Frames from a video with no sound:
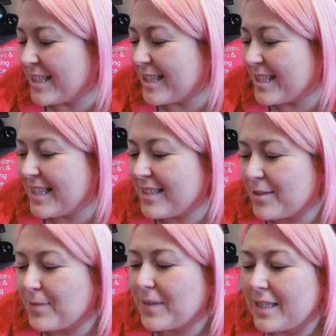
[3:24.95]
I just need
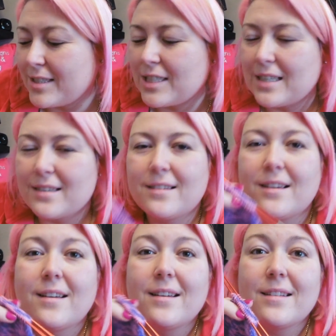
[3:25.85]
to Kitchener
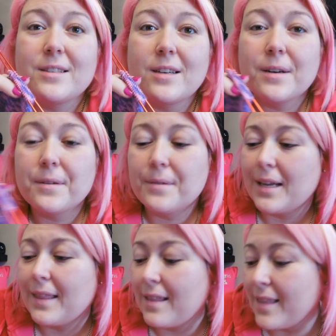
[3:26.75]
the toe
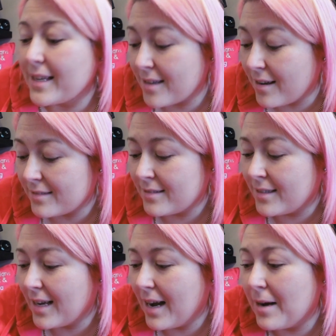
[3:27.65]
and then they're
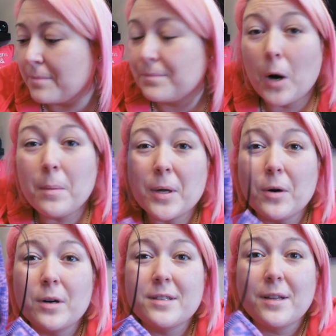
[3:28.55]
done. Um, oh my
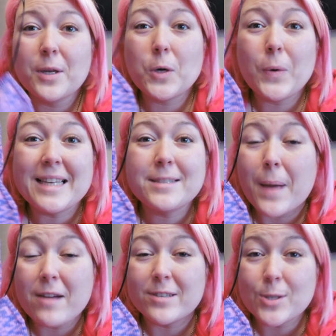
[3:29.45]
god, the quickest
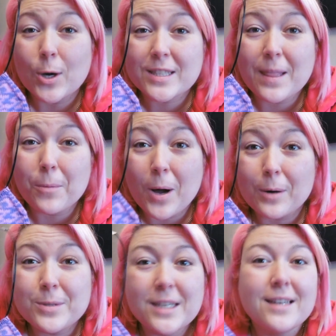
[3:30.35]
pair of socks in the
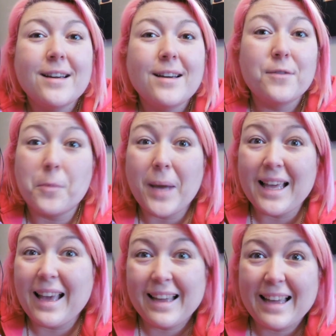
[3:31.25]
world for me.